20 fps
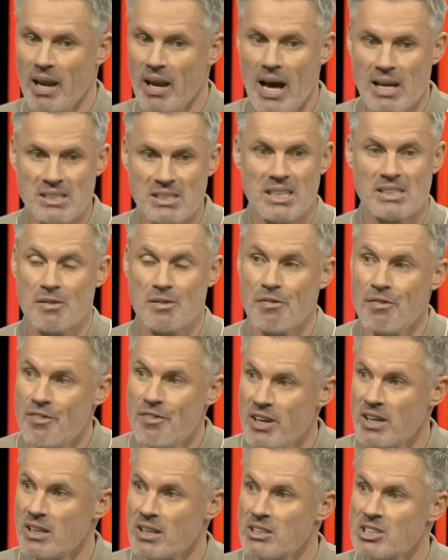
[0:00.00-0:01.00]
Arteta
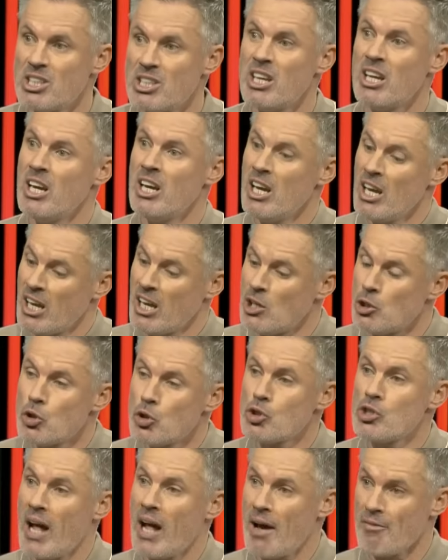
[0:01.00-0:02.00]
feels he
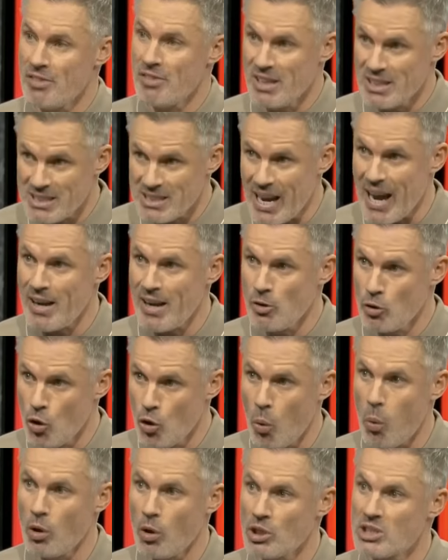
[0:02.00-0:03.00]
doesn't have the attacking
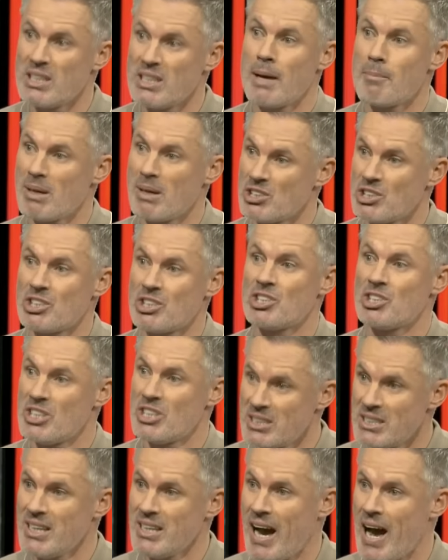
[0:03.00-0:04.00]
quality that Manchester
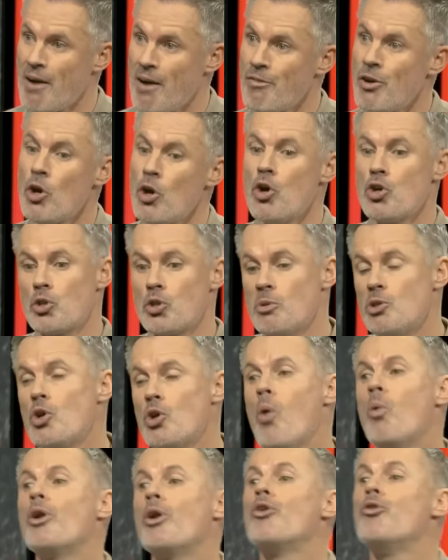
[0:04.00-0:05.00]
City have, so he's
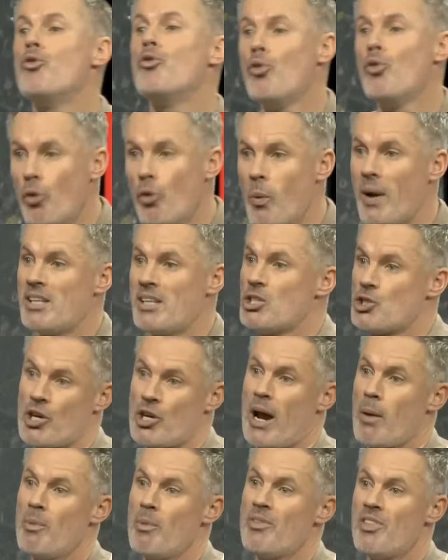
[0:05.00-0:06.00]
going another way to try
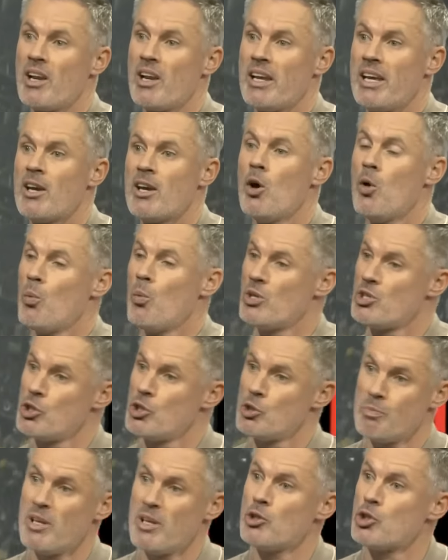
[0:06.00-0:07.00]
and win the league, which is
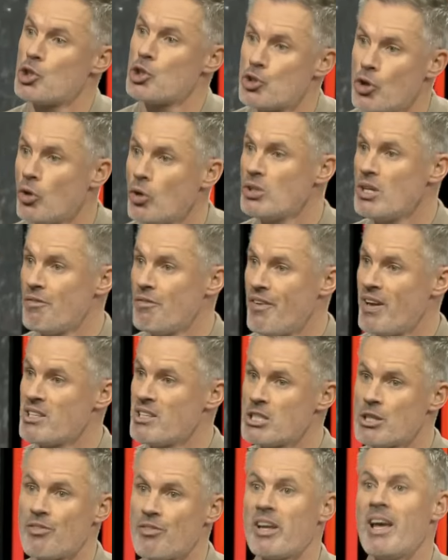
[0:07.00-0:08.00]
being strong
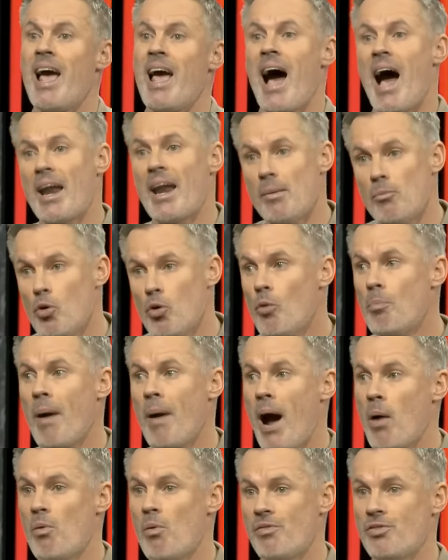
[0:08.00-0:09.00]
defensively and a more
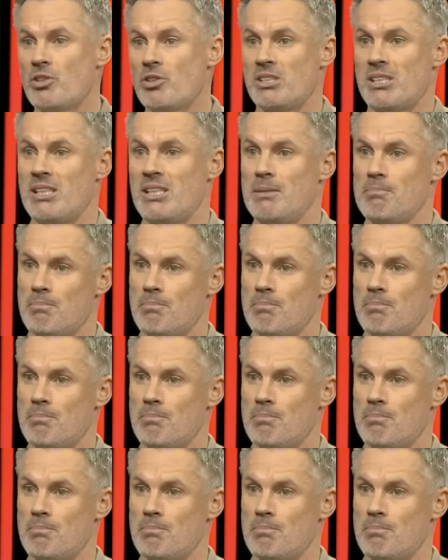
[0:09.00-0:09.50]
powerful team.